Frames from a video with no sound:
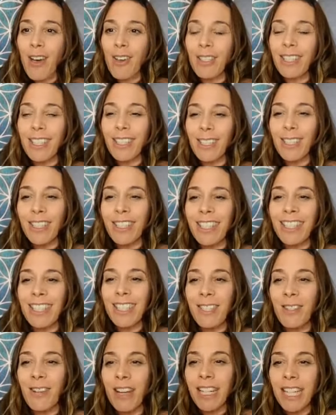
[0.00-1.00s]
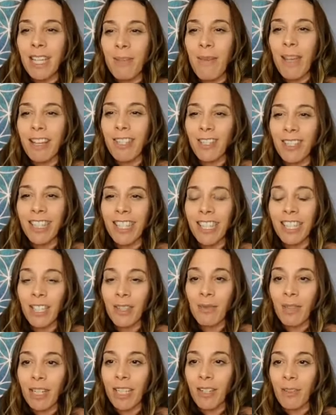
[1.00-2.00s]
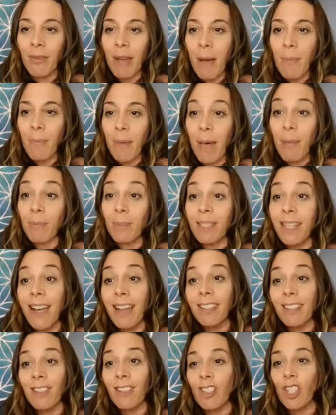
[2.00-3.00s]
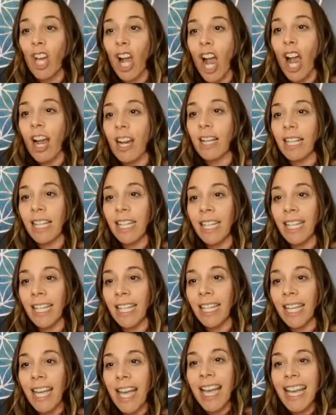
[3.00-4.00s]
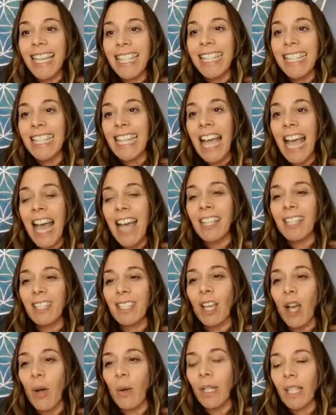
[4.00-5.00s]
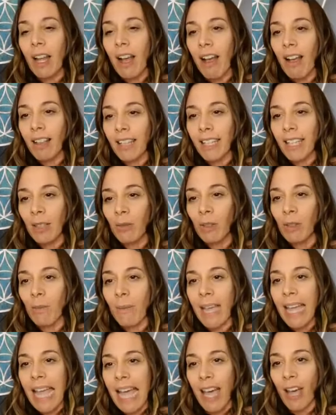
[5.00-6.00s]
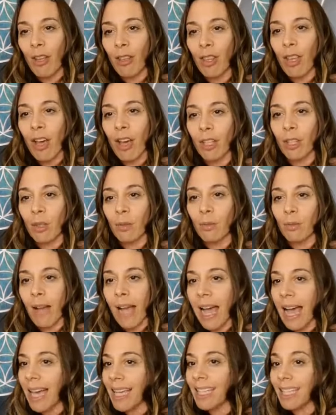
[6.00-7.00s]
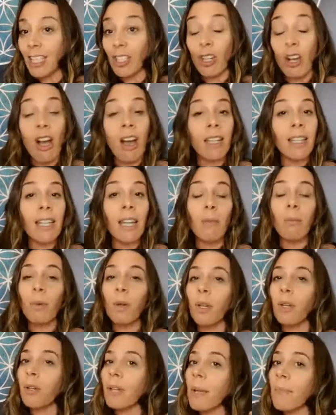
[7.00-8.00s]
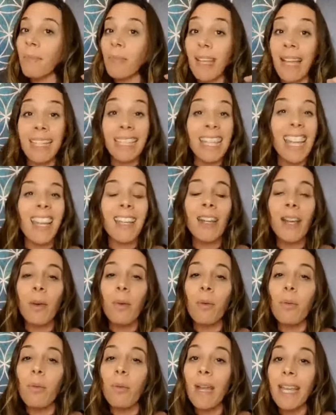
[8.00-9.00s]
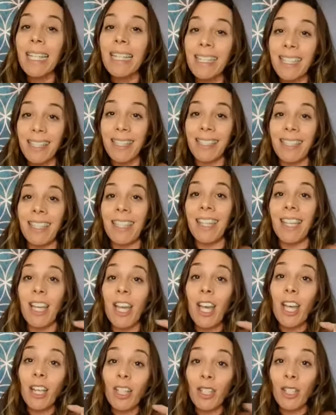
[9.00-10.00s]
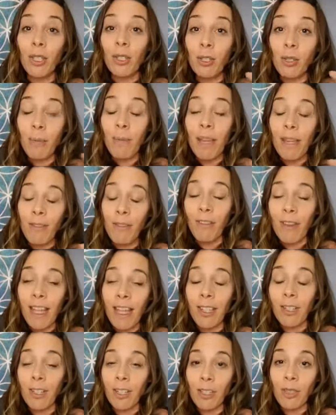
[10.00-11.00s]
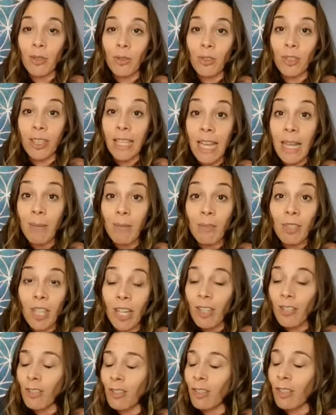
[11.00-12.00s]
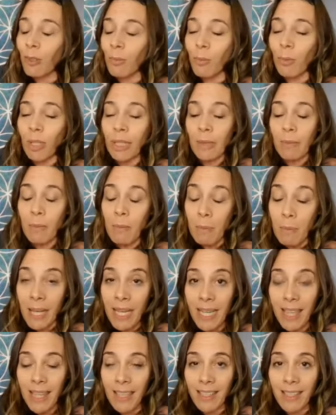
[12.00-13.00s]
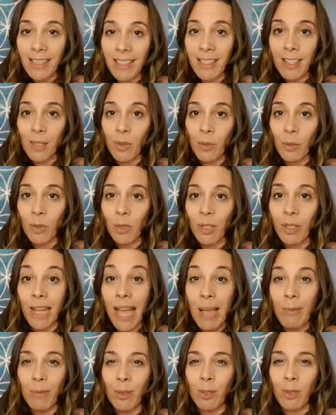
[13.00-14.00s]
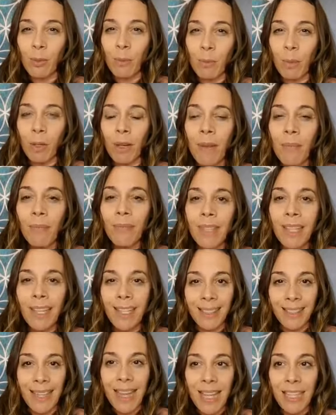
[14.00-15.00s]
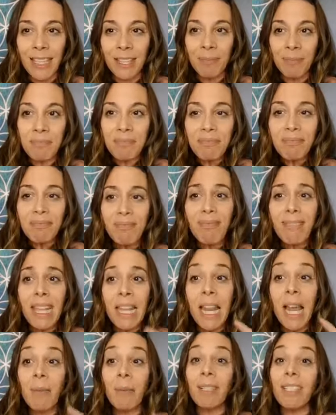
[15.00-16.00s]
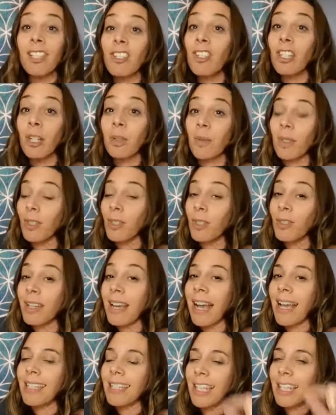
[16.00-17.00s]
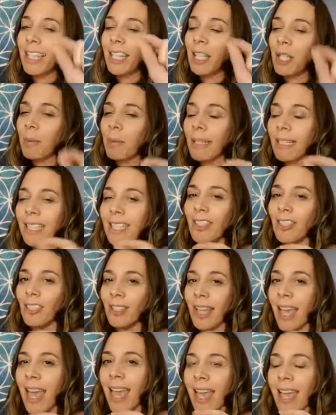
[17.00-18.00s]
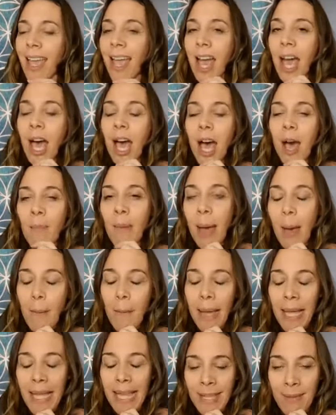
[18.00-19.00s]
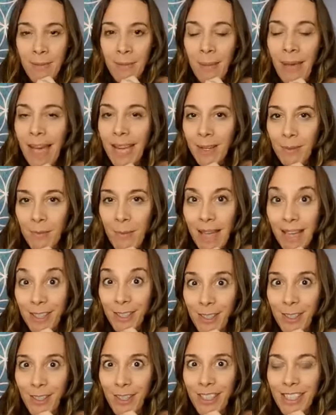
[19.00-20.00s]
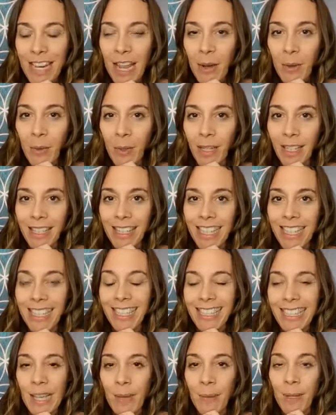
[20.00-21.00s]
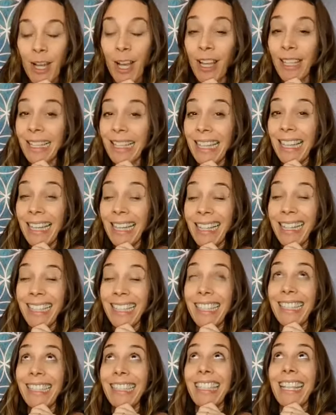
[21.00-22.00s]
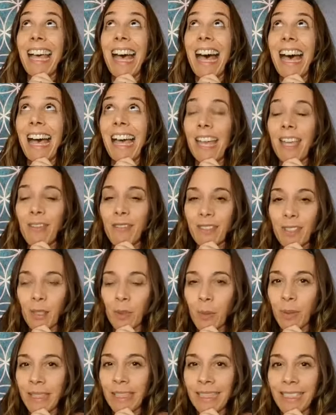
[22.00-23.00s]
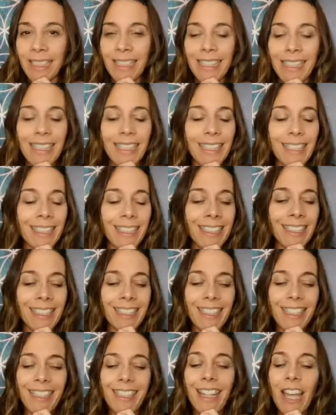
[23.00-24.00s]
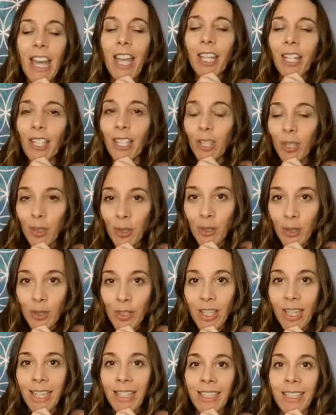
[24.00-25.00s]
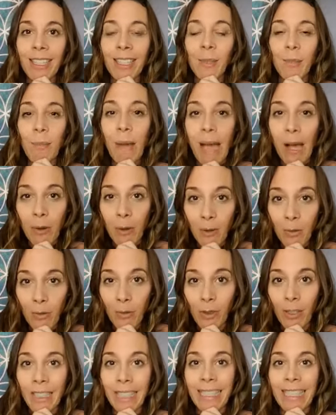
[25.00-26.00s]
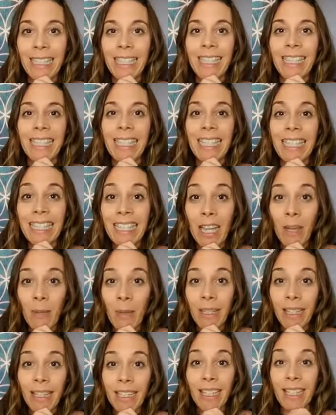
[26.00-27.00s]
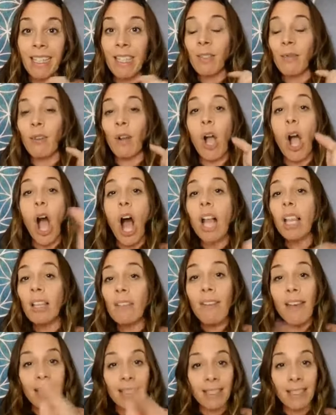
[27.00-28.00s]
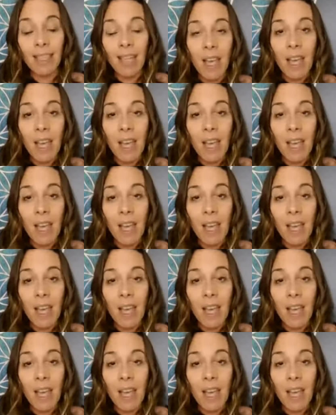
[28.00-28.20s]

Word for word: Rose, it's good to see you, honey. I'm actually getting ready to wrap up. Dr. Charlie, yes, going all in with my health on the rise, your online program. I cannot wait to see it. You, my friend, are a true game changer. You're bringing big things to this world. I'm super excited. And I'm going to share with you guys a little bit each day about my Impact Masters network that is coming online live in 2019. And it is huge and it is powerful and it is dynamic and it is for all of us,